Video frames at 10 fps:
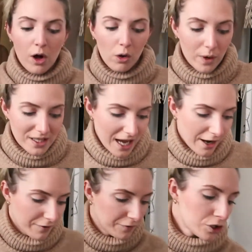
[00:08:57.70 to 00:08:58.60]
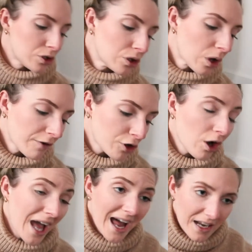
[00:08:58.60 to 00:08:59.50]
always have to. I've
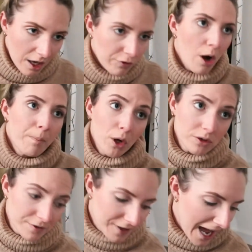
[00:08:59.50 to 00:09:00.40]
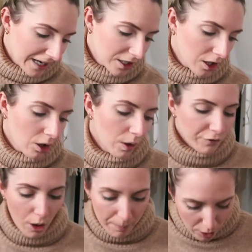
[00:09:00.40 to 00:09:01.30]
got bolts of calico, I've
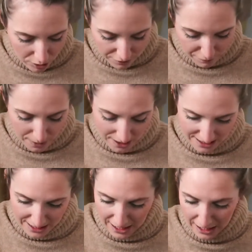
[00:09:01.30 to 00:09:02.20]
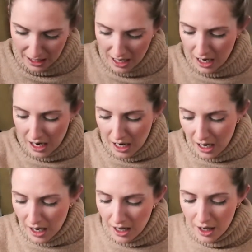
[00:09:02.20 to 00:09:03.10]
got bolts of muslin,
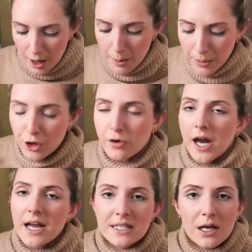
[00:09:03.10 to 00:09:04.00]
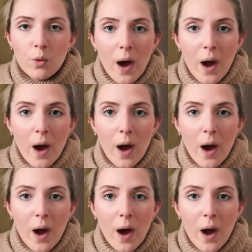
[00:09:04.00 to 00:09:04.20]
but creating a